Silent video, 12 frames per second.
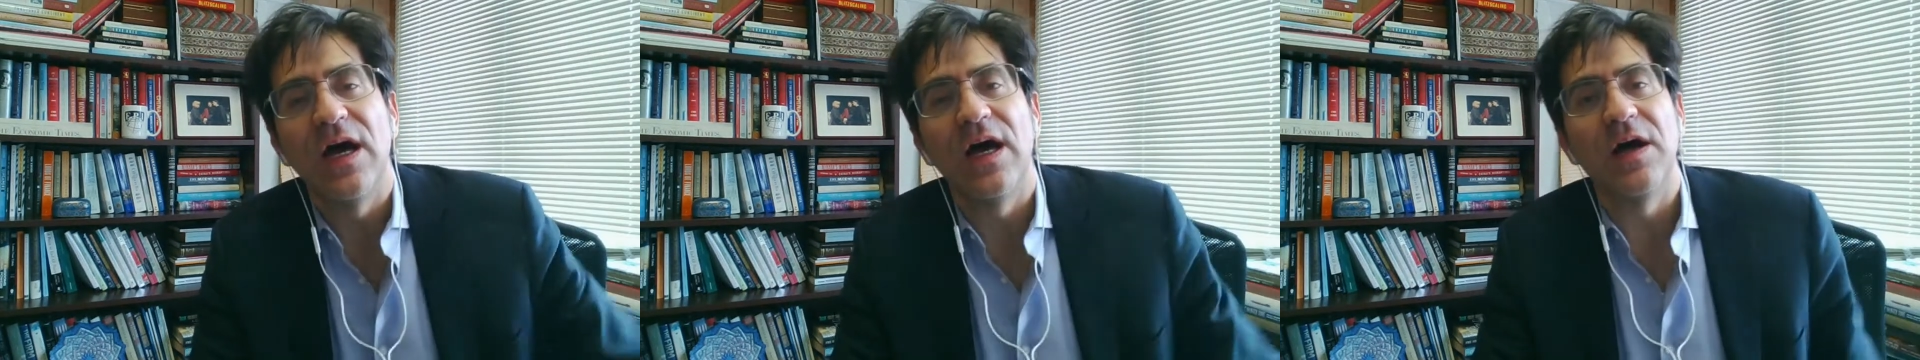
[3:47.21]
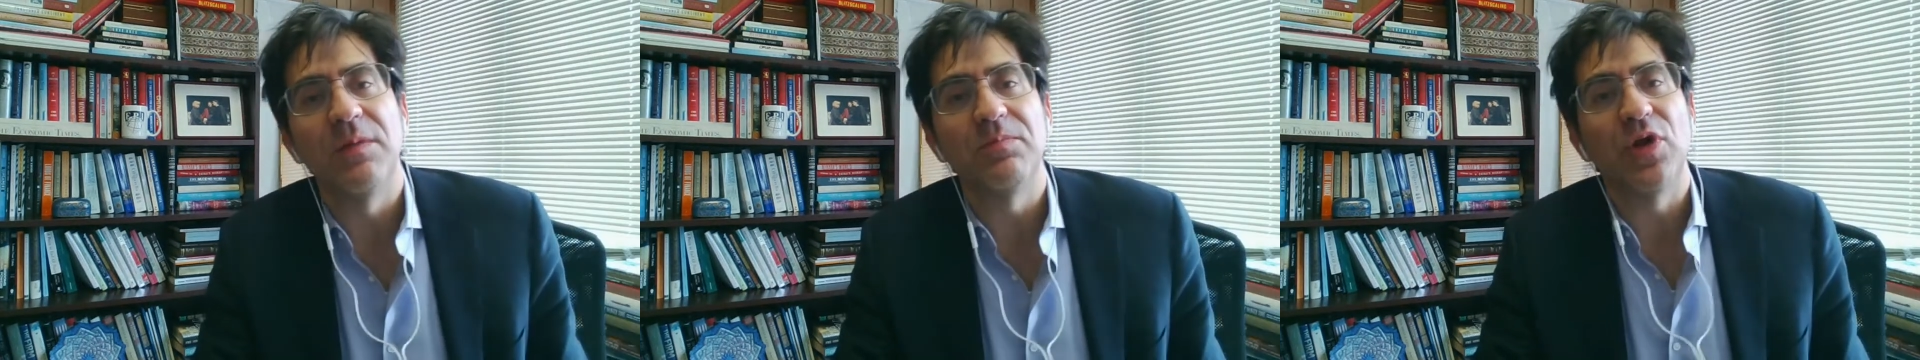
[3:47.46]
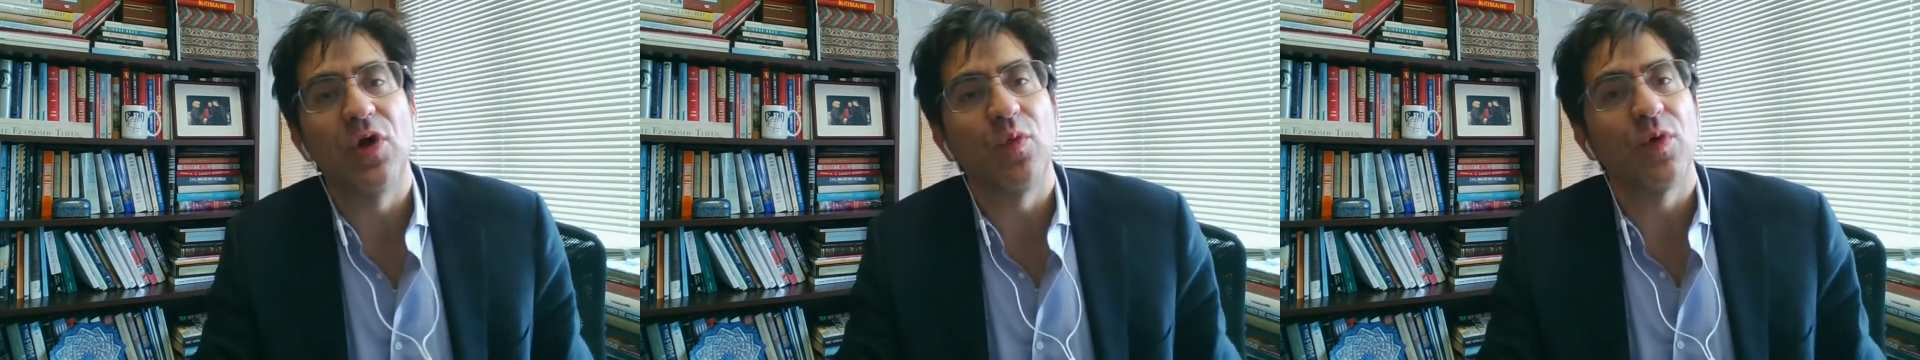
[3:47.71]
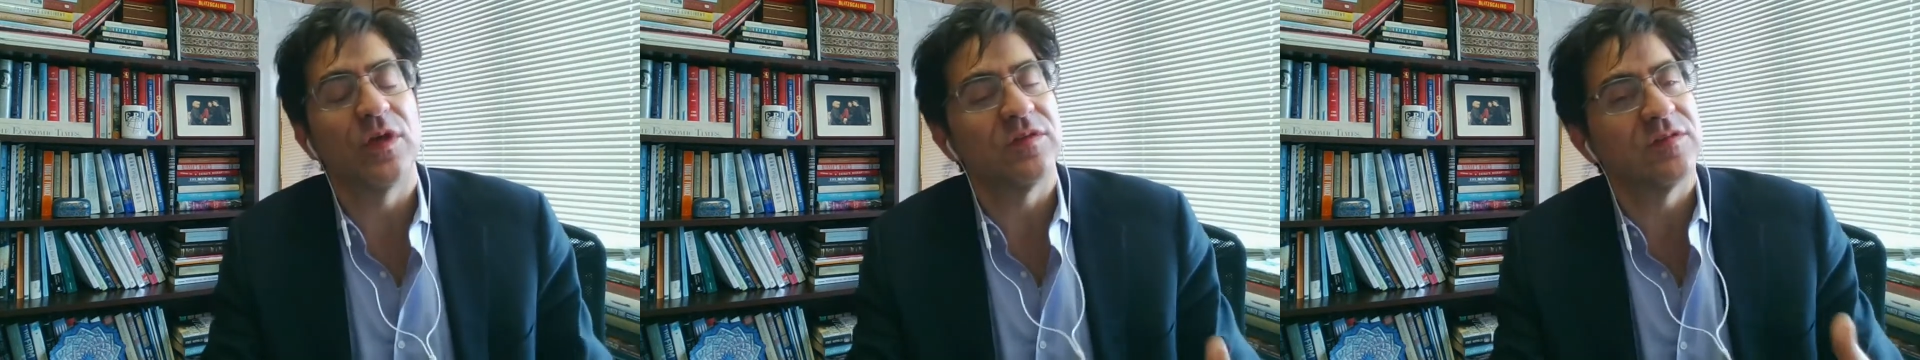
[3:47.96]

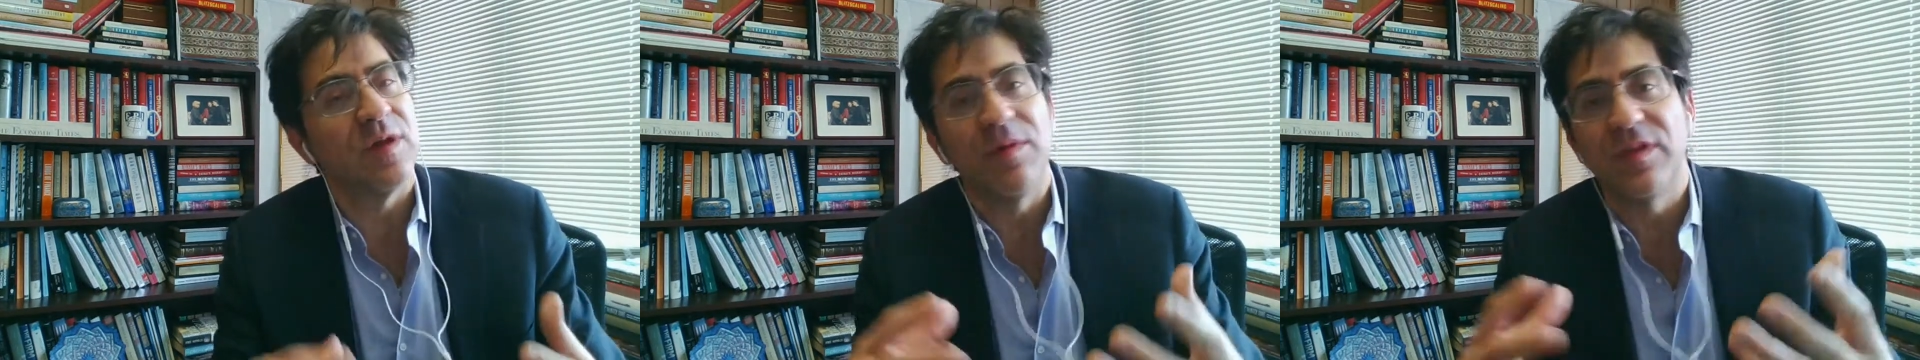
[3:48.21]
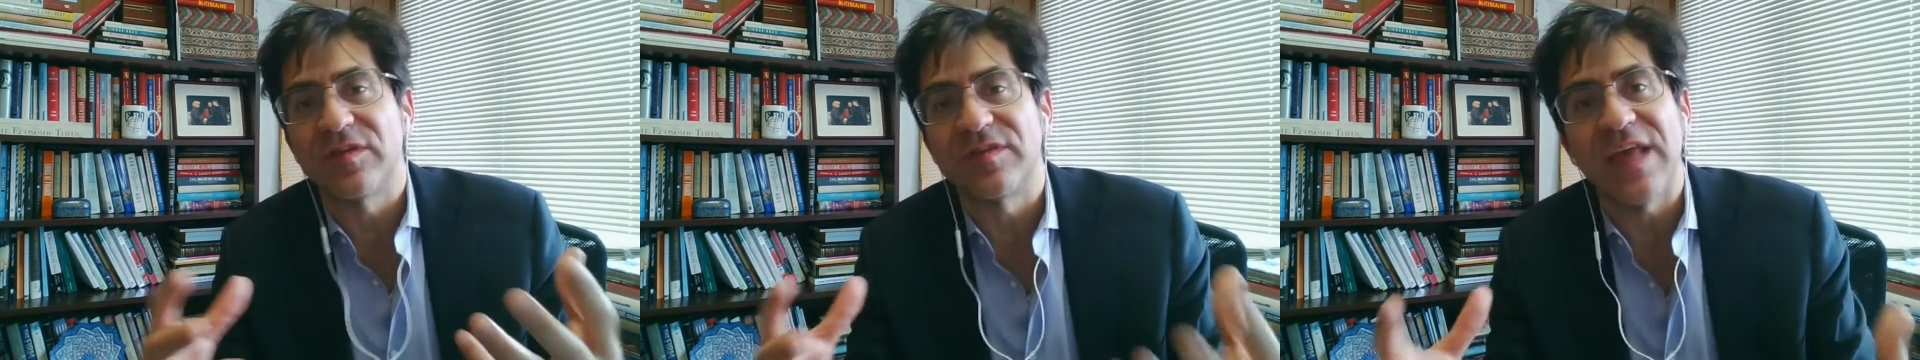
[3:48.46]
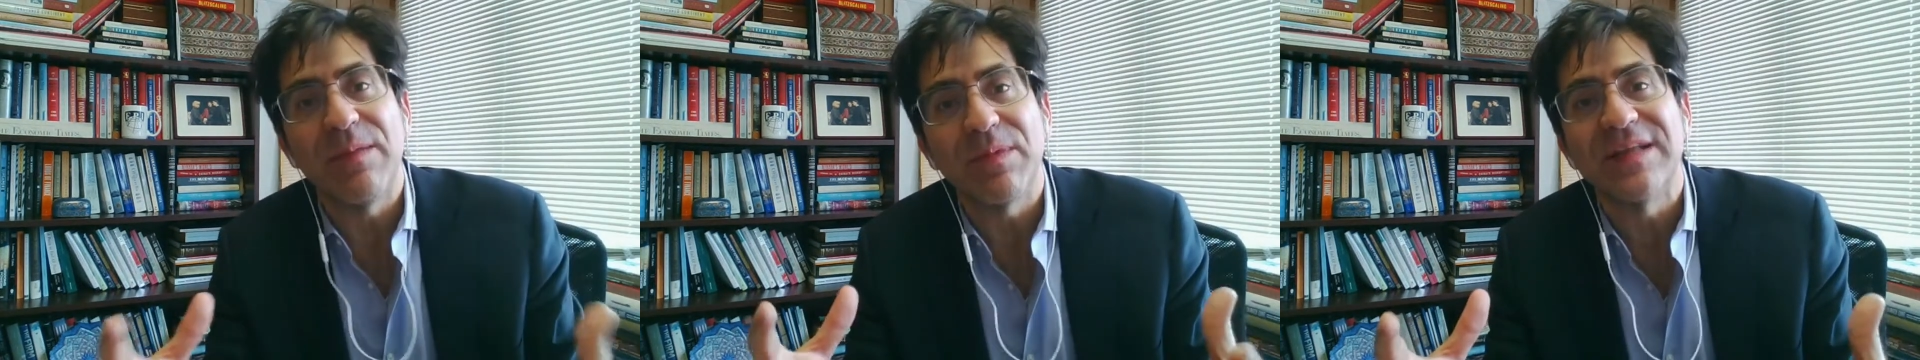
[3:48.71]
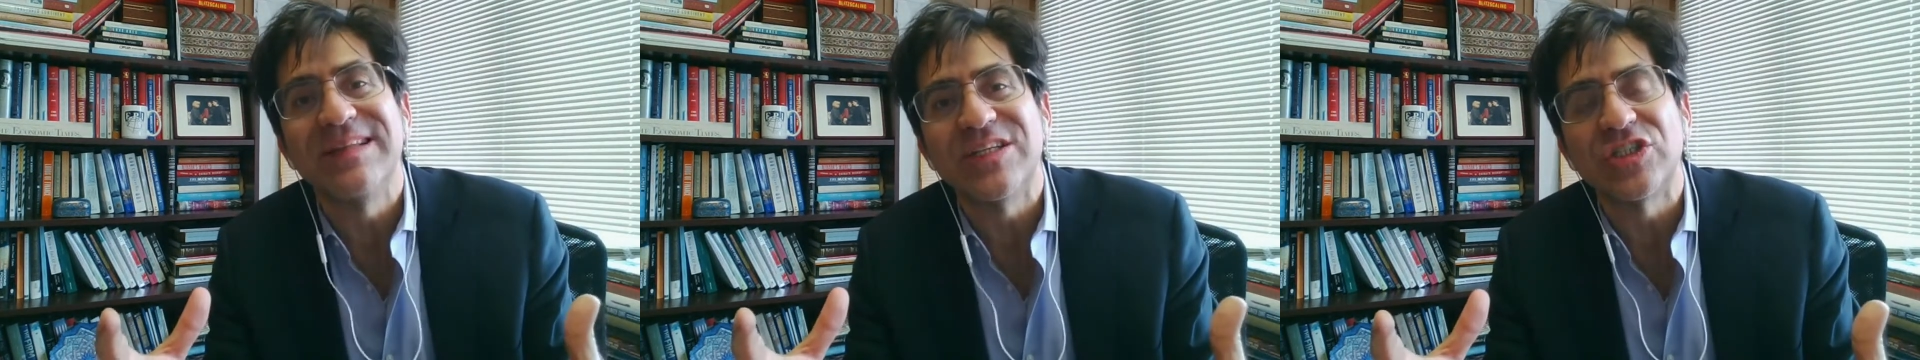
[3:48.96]
Some of the same
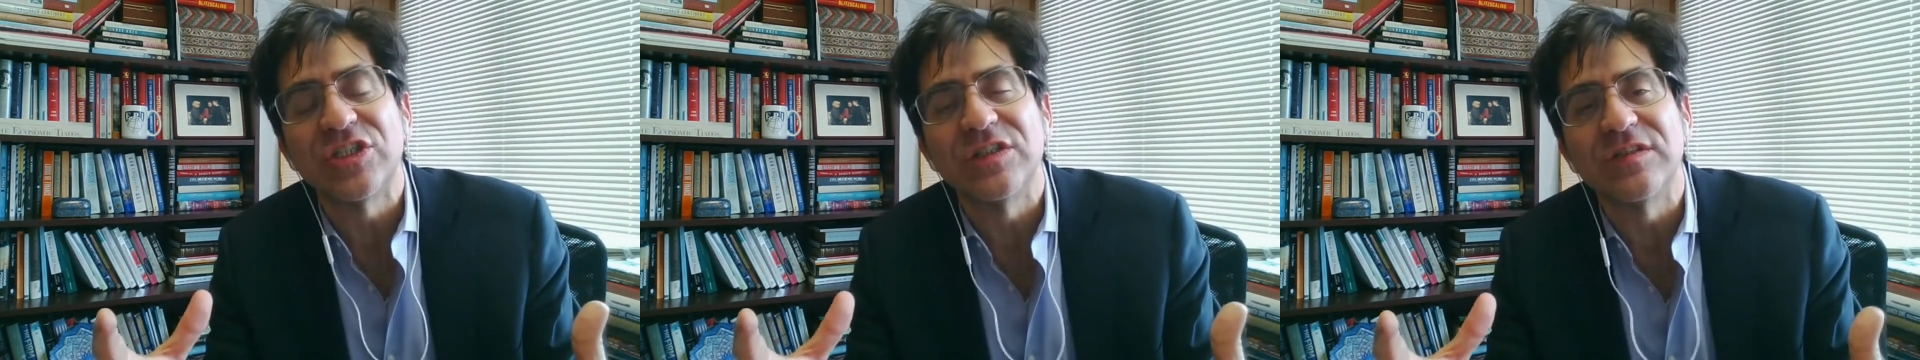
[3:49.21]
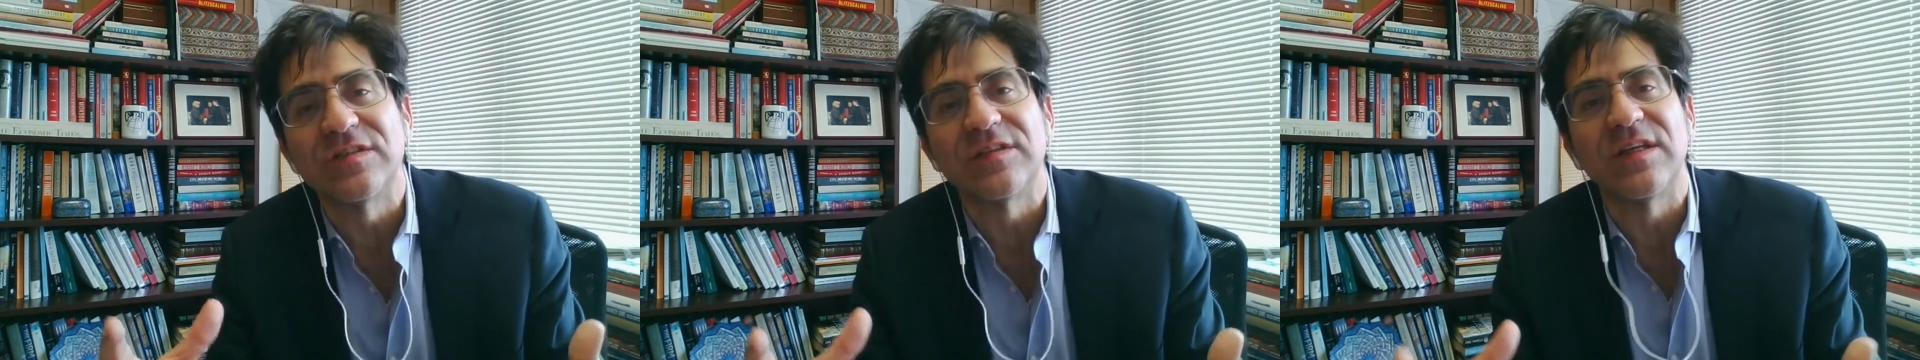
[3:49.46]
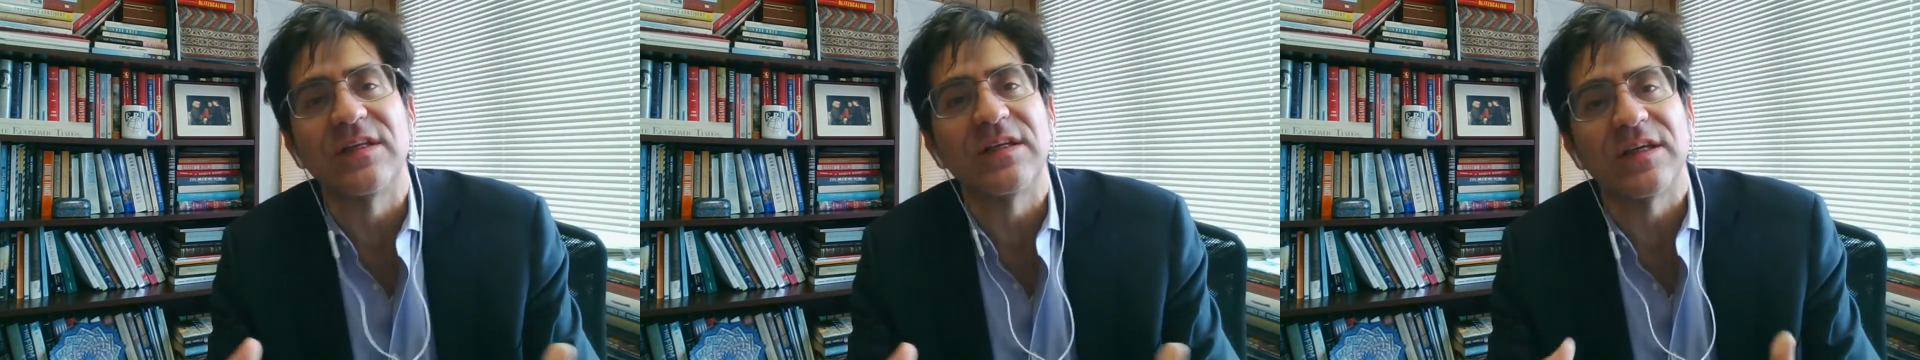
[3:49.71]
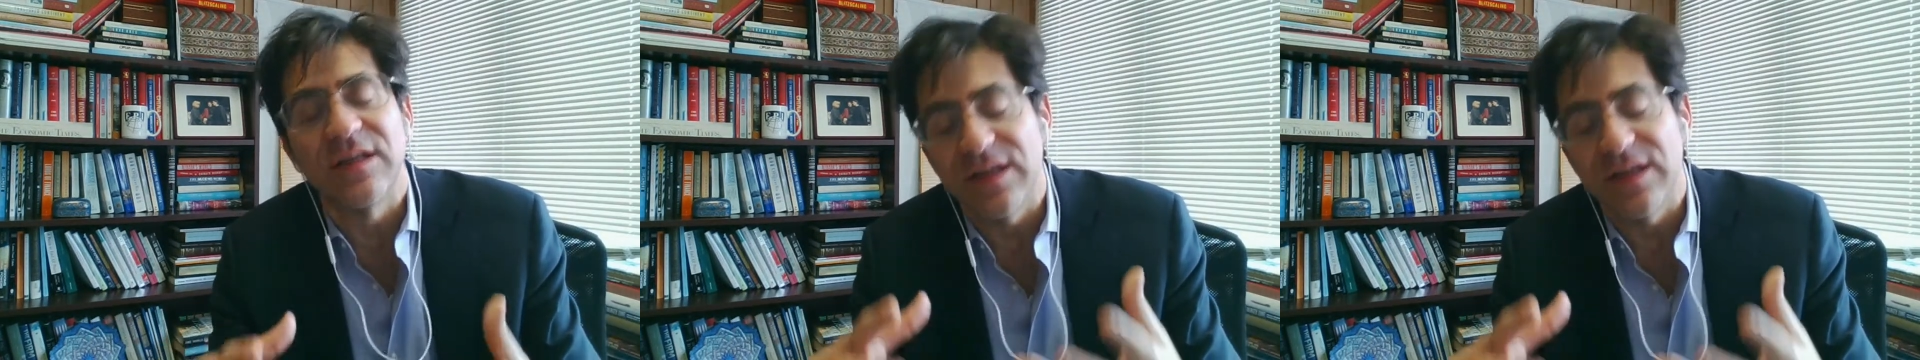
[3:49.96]
conditions that